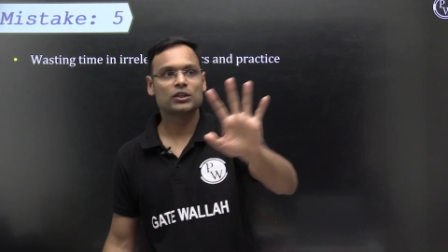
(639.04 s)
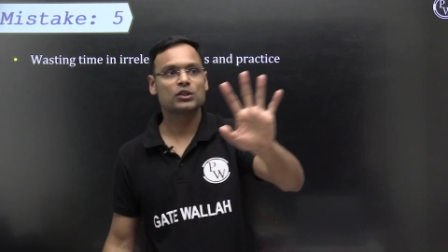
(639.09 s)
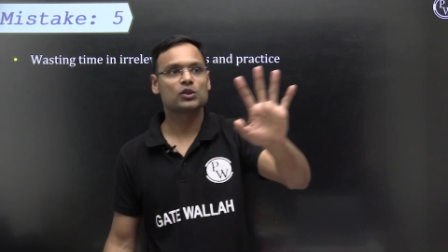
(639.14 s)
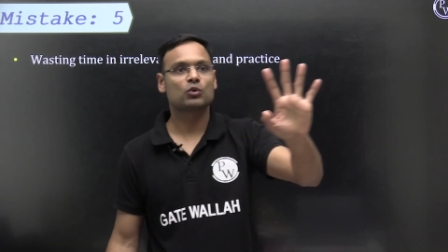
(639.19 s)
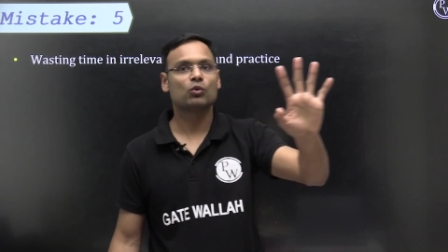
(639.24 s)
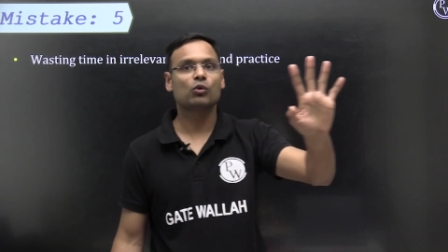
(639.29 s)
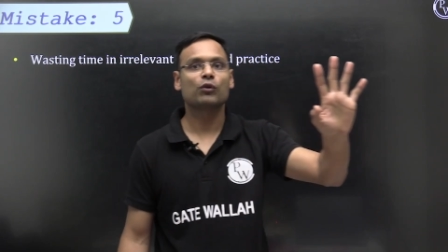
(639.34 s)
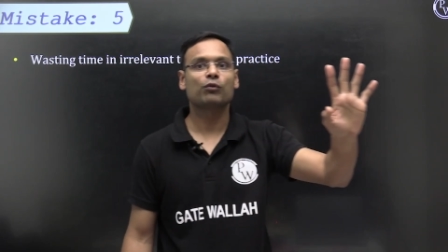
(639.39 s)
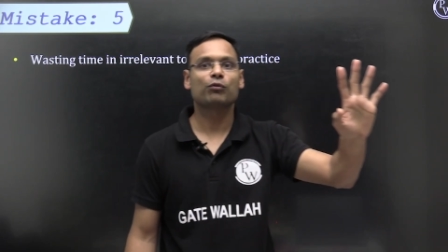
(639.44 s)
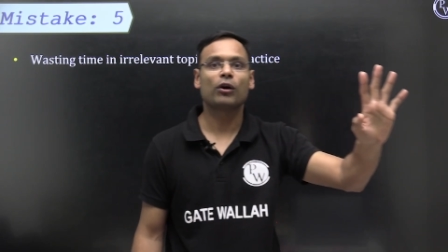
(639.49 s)
can
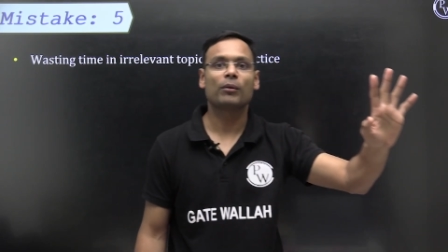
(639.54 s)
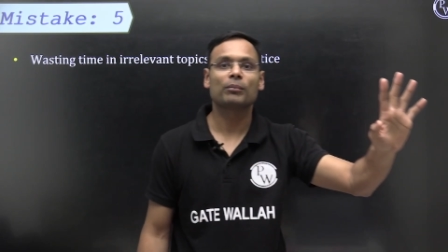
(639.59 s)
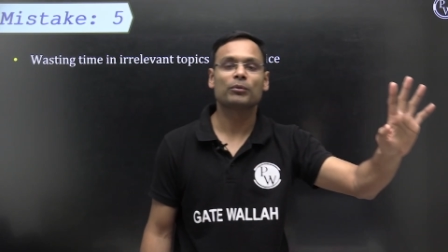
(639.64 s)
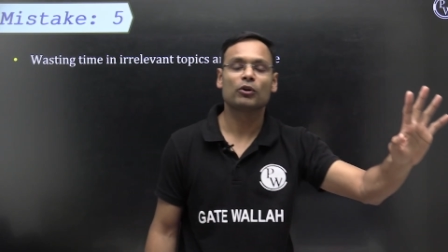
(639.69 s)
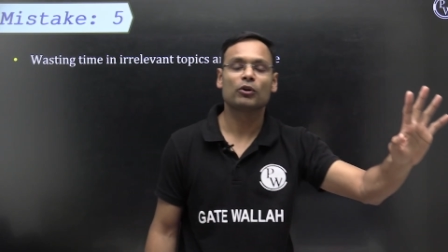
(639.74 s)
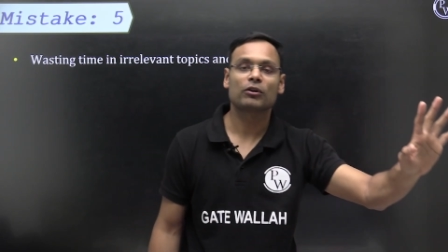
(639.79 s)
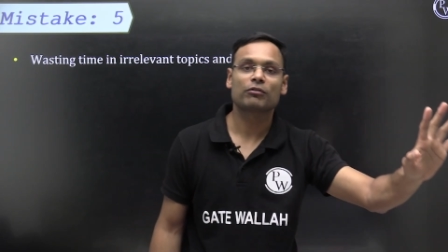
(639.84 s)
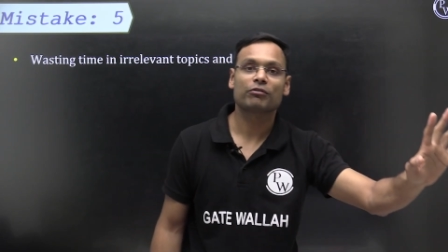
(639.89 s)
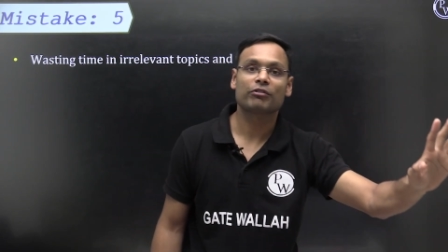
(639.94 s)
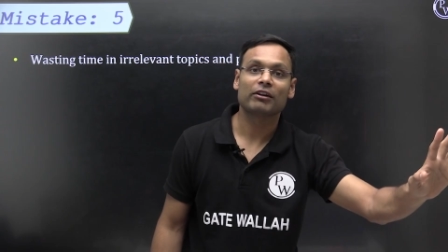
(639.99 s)
score from
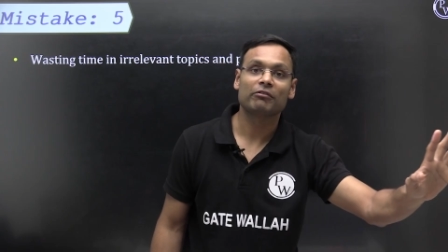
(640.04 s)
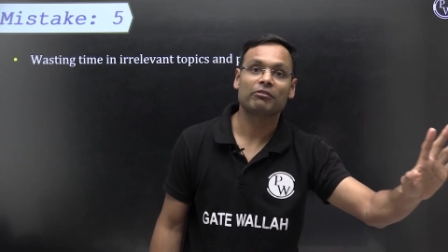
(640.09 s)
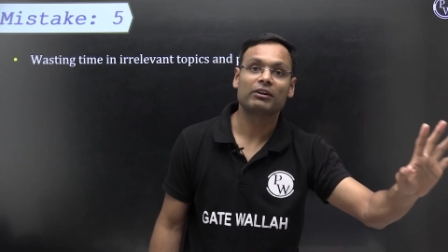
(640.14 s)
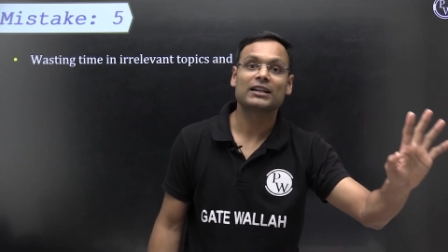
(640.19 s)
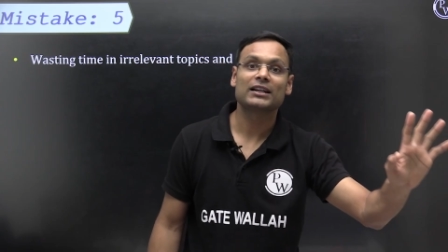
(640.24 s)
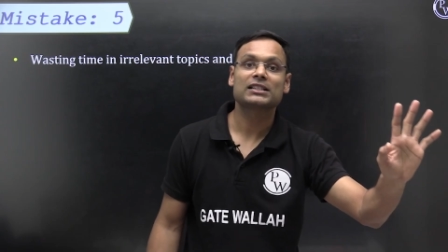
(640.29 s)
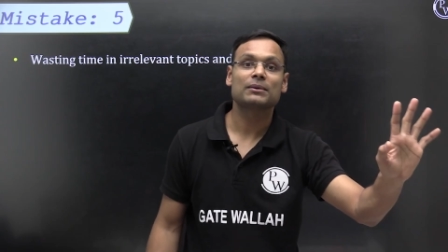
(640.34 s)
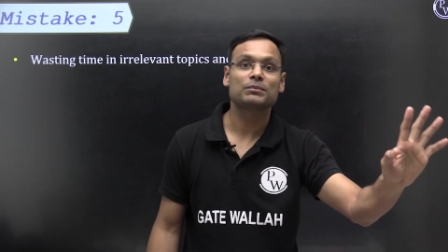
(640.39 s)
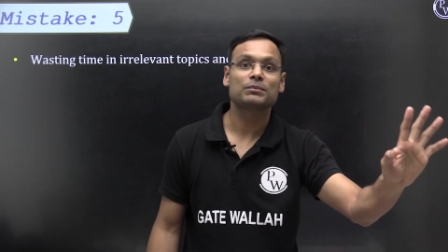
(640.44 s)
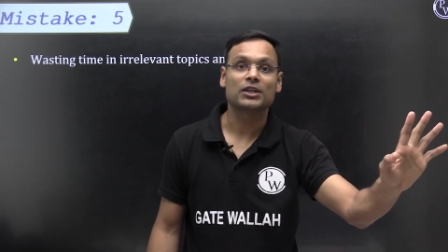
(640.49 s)
your
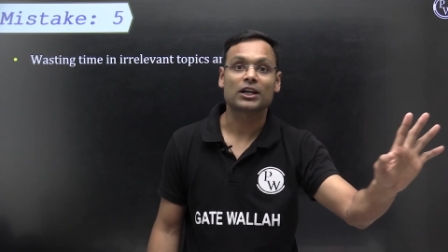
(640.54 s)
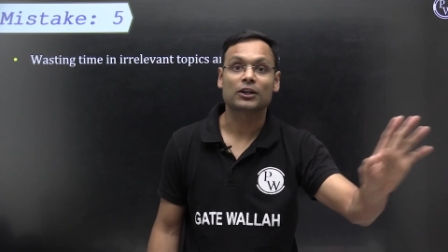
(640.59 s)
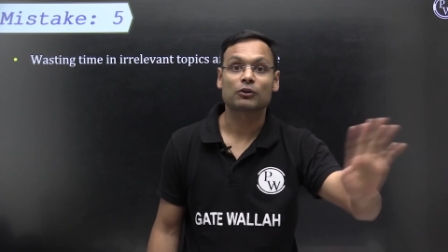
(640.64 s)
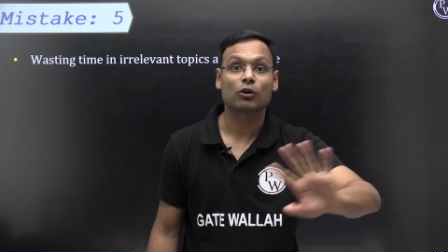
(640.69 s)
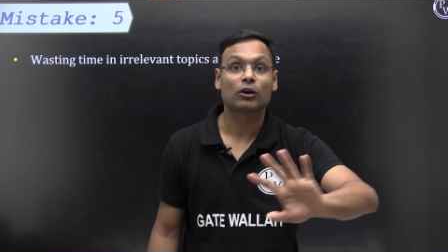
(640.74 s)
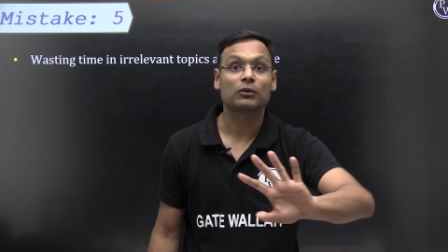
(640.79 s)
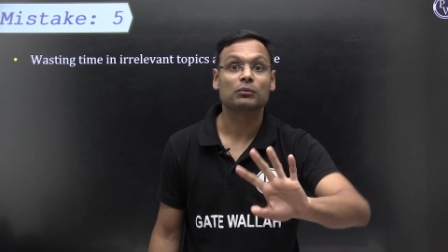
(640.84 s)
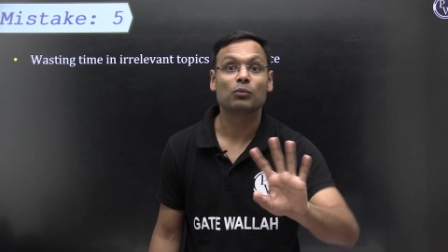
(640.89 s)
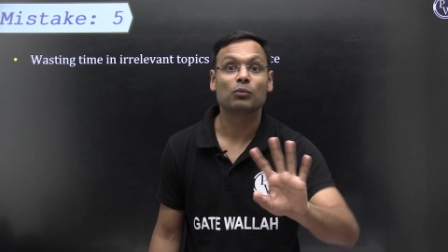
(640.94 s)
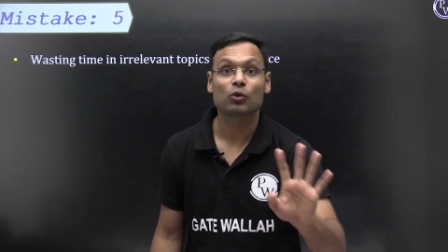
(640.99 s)
favorite subject
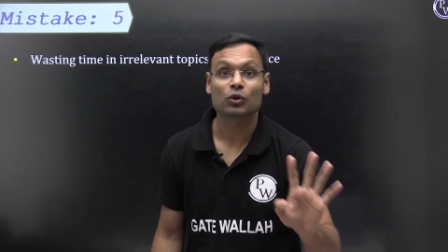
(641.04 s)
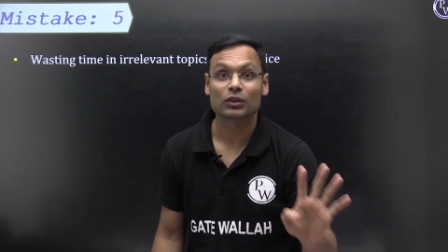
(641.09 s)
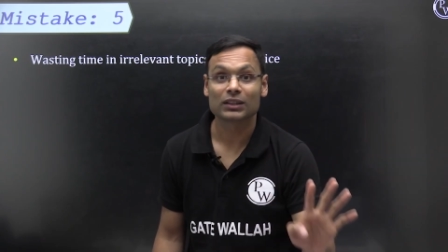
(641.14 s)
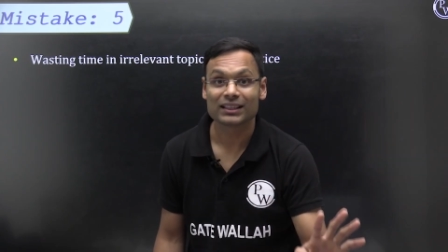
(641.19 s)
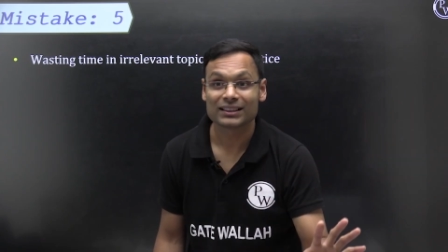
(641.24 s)
not more